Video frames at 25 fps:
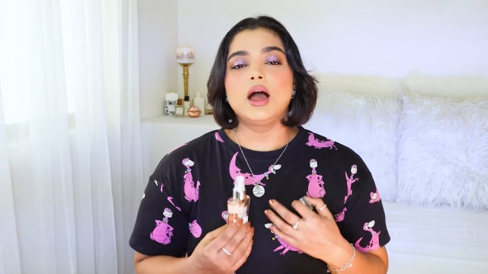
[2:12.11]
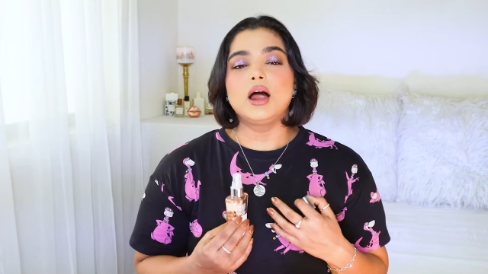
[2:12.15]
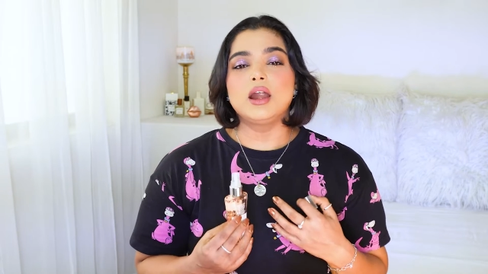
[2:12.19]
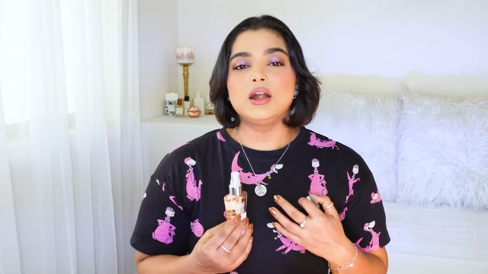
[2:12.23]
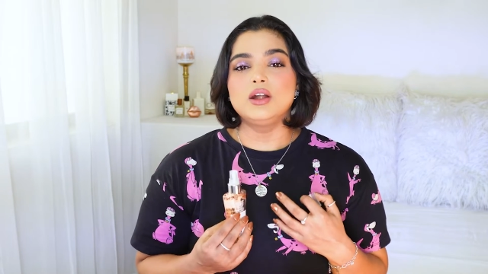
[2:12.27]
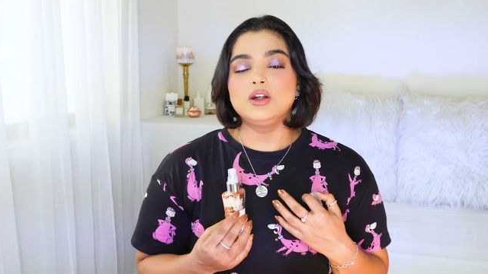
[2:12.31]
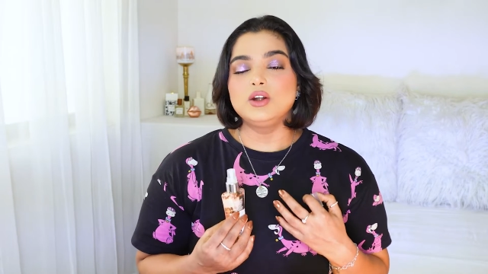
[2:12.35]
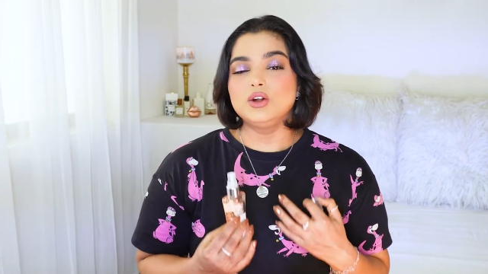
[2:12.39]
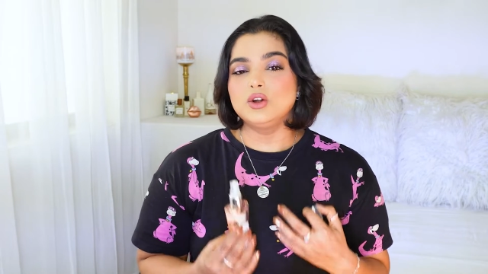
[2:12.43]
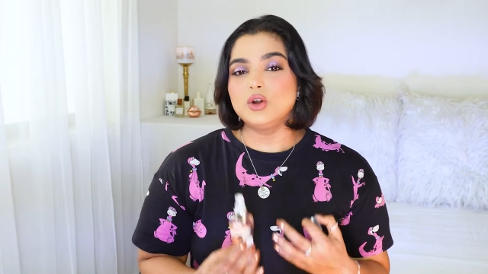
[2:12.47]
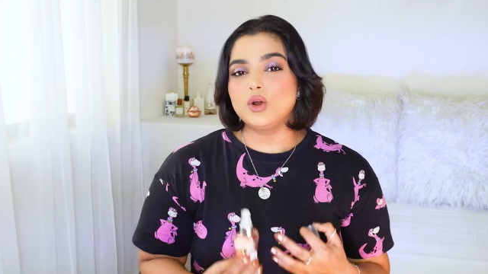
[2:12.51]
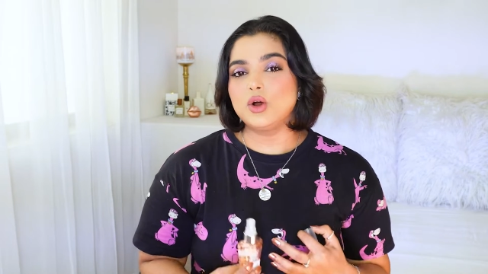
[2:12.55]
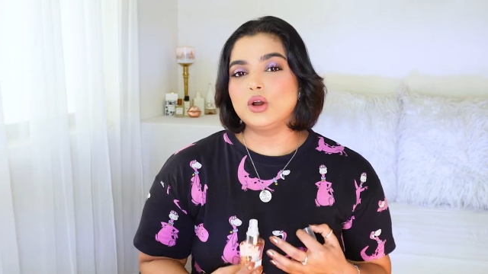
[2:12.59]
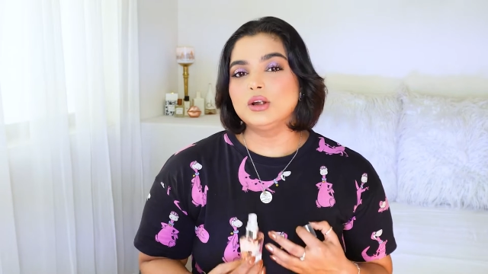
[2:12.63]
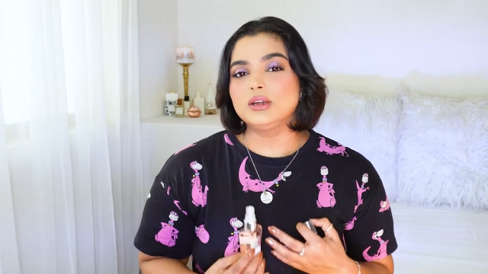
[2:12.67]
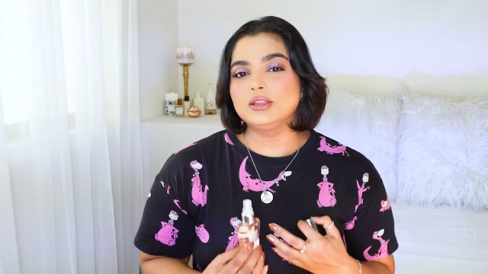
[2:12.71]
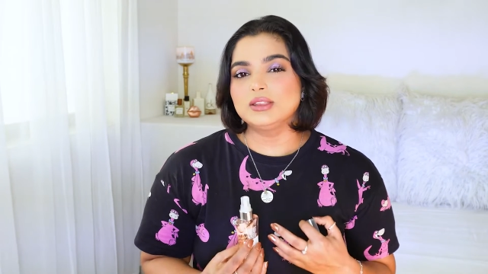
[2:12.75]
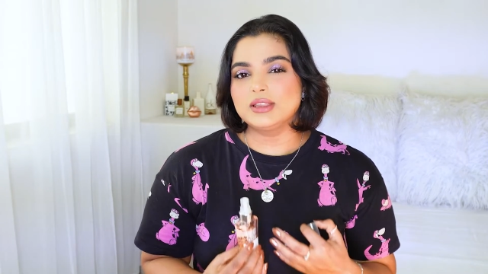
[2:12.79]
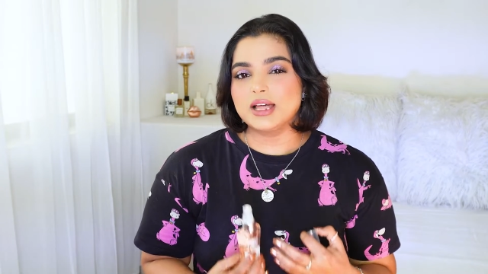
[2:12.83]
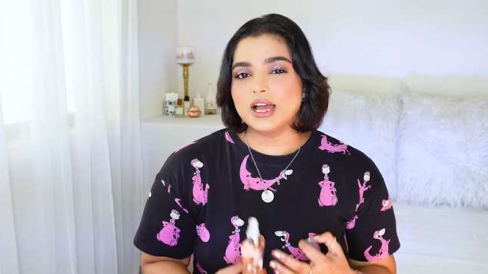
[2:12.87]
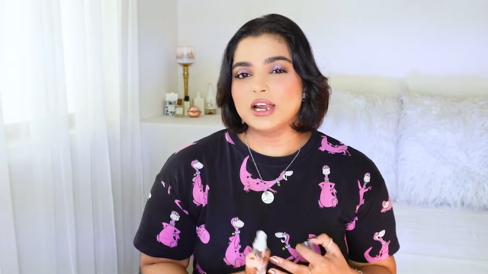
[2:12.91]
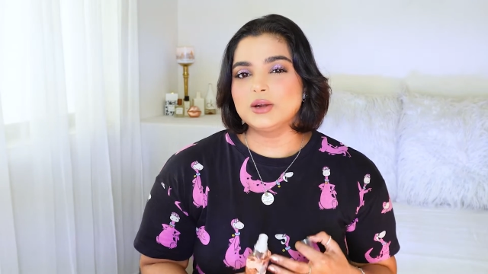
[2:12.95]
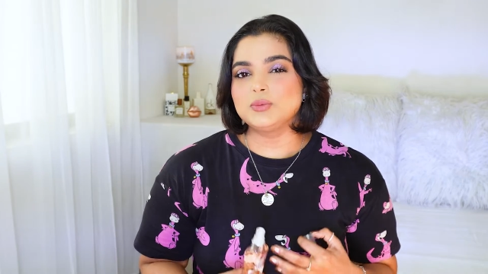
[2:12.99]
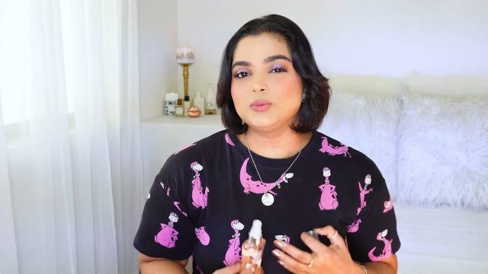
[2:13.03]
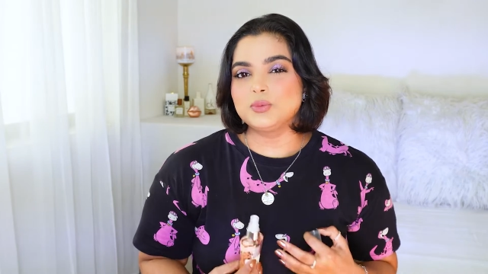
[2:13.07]
are not
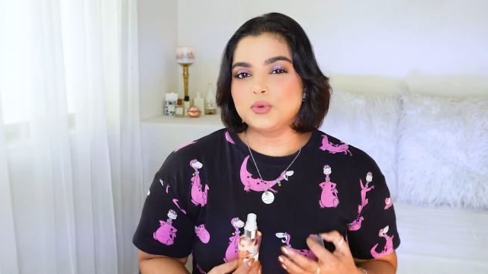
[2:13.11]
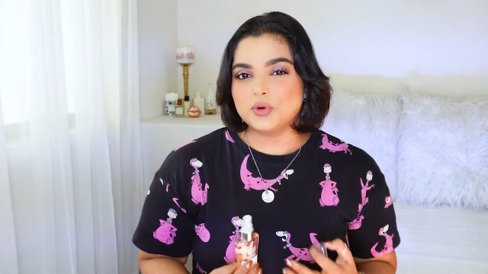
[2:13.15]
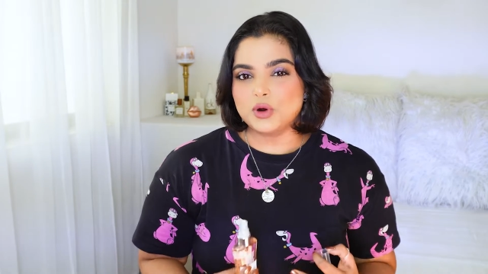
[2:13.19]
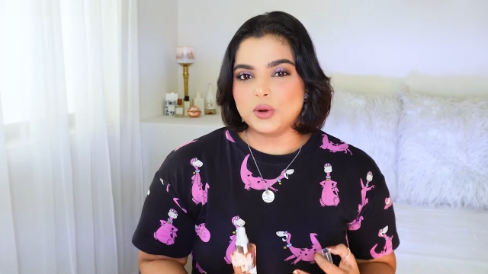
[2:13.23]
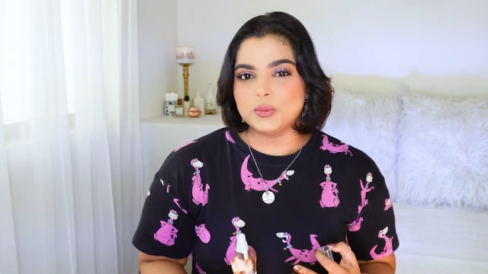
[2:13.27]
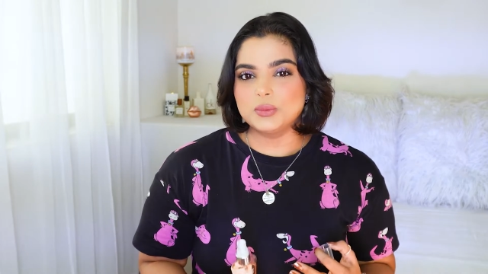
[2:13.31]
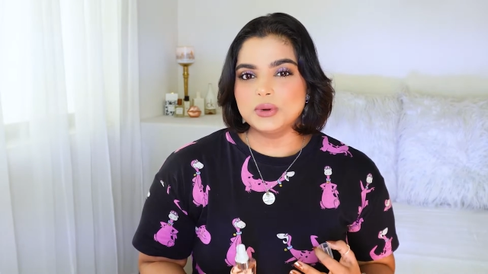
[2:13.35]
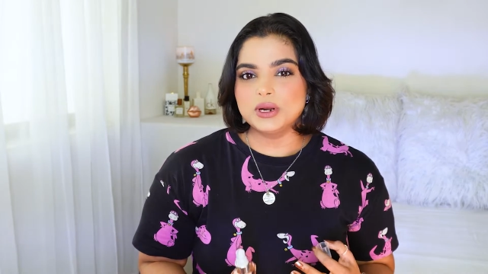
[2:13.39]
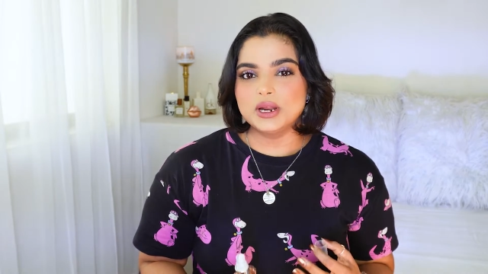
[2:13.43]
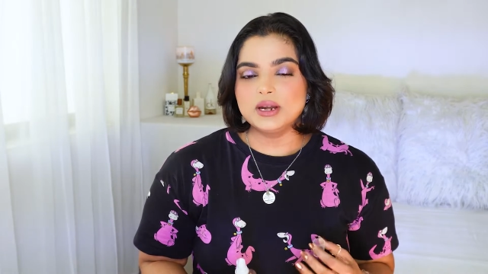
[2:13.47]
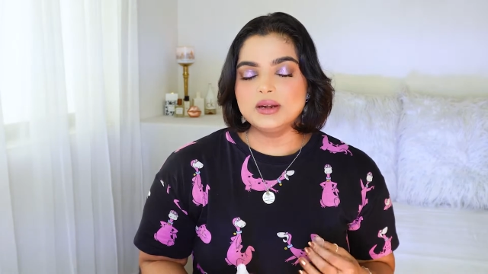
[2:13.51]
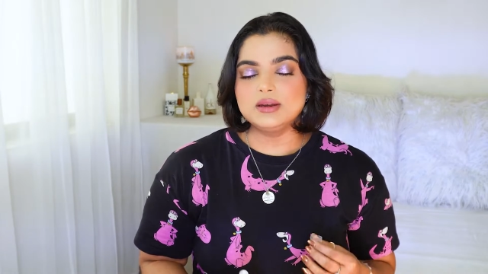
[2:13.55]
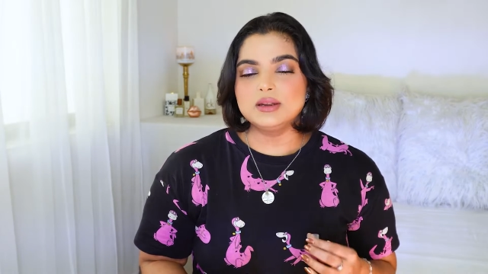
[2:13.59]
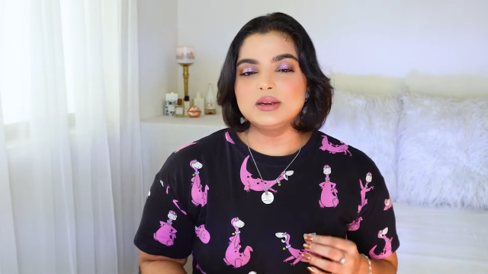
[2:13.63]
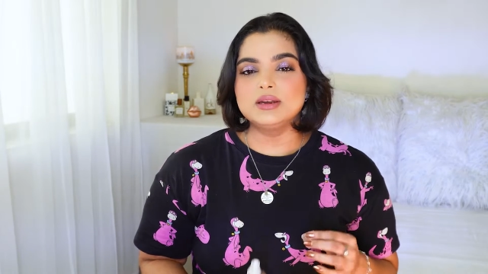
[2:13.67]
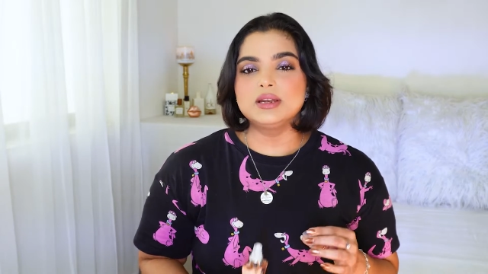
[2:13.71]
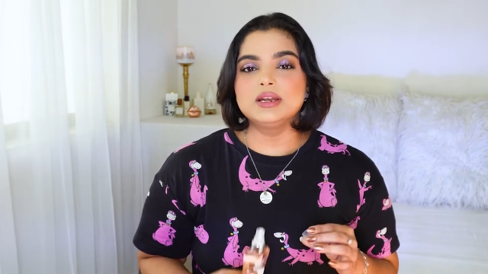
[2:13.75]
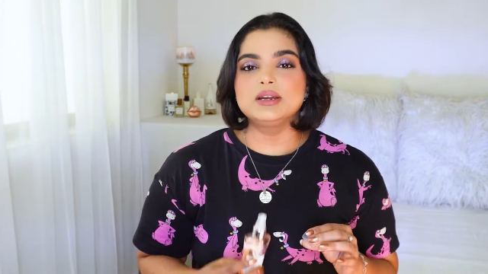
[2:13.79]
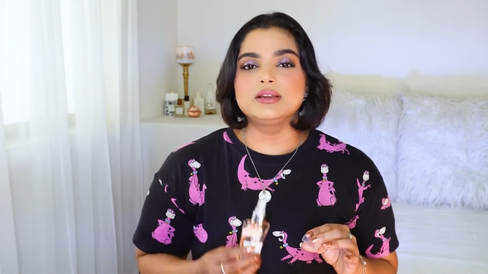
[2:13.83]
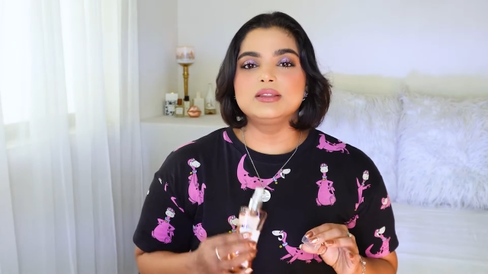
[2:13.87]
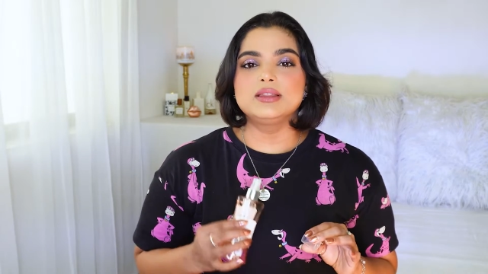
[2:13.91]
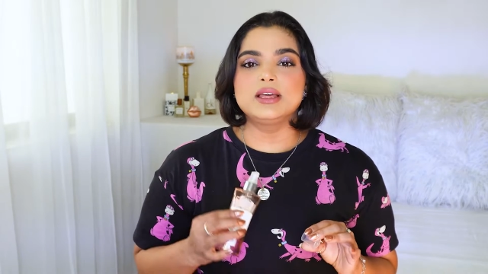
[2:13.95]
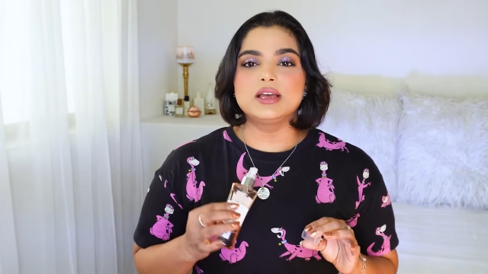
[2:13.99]
that prominent in it.